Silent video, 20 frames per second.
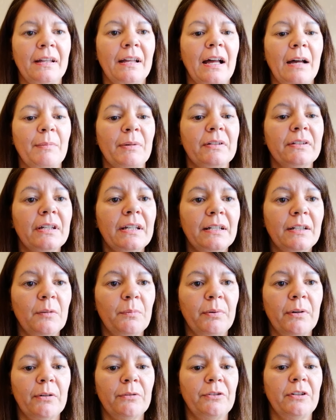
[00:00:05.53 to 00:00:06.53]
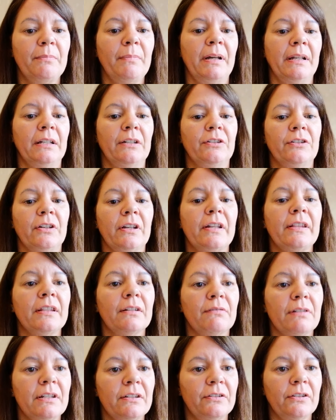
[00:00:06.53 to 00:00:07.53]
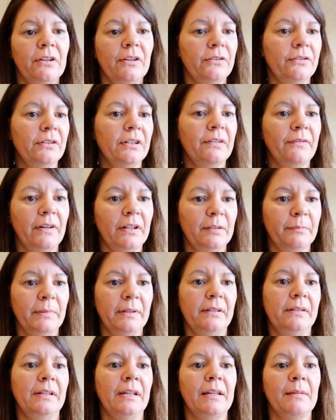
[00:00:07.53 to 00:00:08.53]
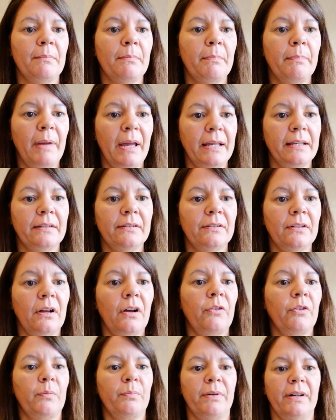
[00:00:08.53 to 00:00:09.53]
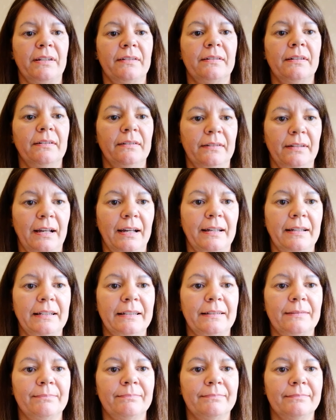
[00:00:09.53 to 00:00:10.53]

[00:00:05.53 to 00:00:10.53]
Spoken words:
I'm a Senior Project Manager in the Research and Development team based on the Preston site.